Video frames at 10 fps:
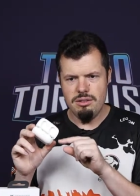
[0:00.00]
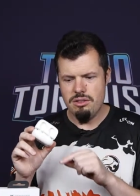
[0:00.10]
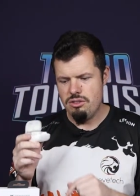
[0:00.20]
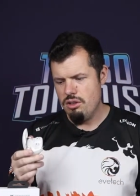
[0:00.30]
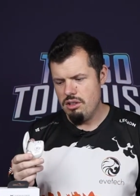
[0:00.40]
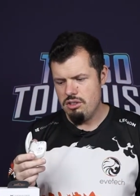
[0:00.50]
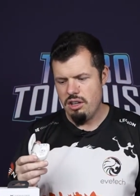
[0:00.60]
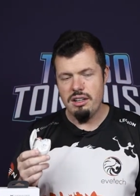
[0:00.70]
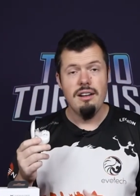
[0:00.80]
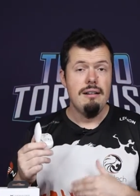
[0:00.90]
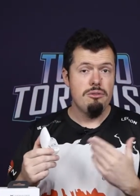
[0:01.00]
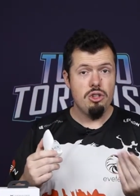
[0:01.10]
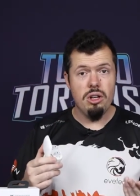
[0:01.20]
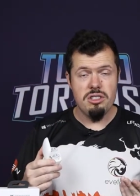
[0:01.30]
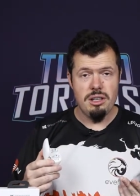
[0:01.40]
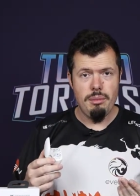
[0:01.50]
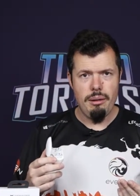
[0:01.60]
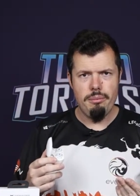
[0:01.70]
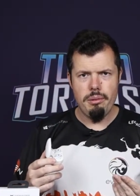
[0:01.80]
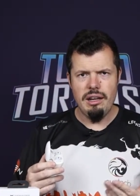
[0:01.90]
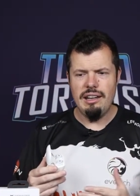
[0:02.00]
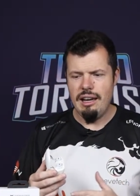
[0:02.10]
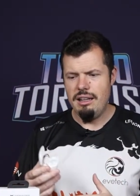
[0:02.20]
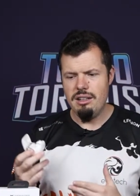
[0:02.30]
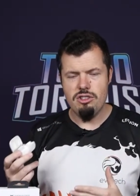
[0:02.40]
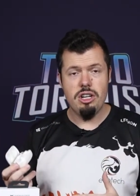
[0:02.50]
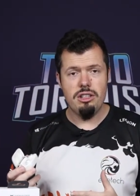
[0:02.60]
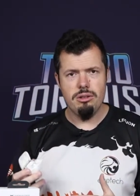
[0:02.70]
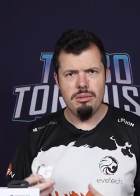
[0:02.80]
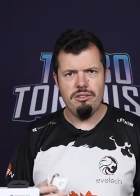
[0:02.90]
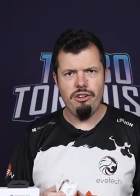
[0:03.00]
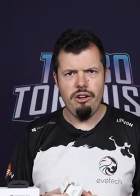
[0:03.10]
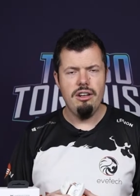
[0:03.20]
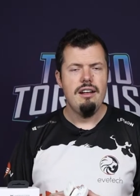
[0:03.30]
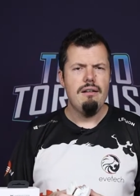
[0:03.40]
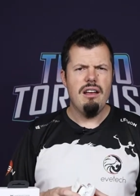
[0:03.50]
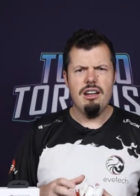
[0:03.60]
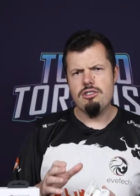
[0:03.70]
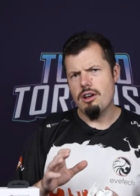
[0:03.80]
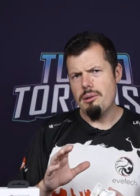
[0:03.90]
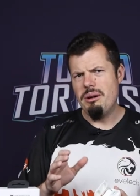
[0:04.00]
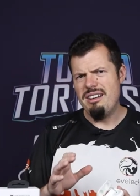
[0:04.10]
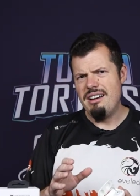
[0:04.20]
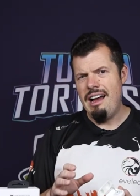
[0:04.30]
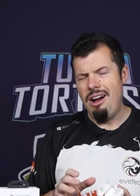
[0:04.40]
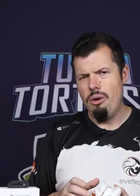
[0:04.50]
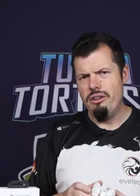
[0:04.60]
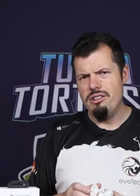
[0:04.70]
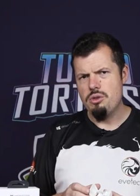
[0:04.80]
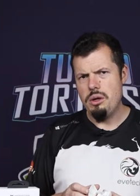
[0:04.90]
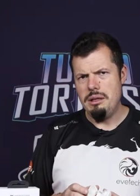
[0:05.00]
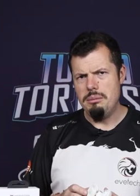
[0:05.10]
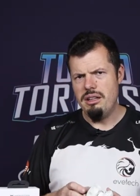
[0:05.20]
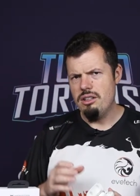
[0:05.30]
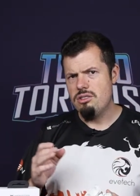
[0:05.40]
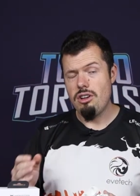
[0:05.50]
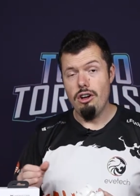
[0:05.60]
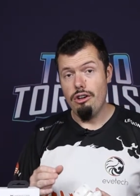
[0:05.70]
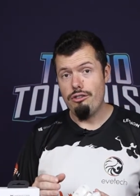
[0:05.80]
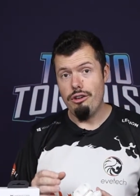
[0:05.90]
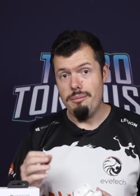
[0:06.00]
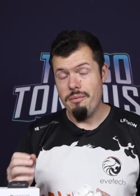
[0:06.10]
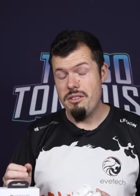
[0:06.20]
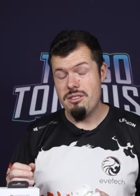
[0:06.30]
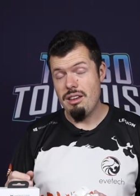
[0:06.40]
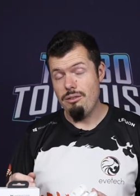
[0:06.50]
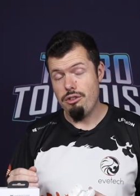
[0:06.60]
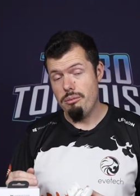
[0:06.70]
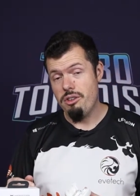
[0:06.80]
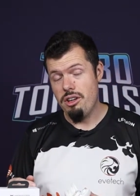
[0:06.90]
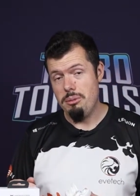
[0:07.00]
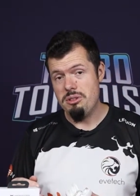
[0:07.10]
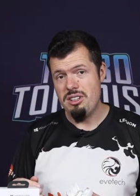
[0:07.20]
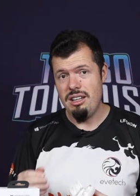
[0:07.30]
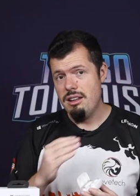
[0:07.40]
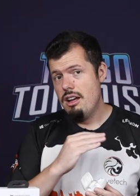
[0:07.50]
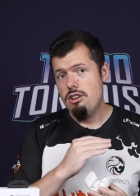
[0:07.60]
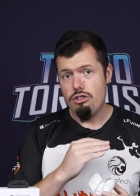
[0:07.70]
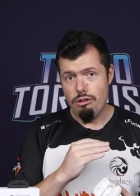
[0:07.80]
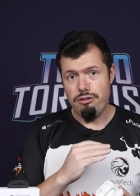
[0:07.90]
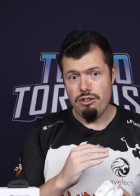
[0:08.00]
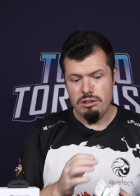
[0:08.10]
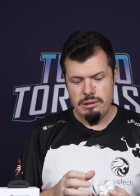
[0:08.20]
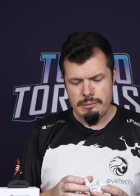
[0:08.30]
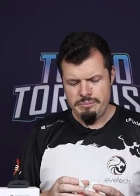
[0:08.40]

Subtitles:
to the dock, charged them up again and checked on my phone, and it took about an hour and 20 minutes to go from 30% to full.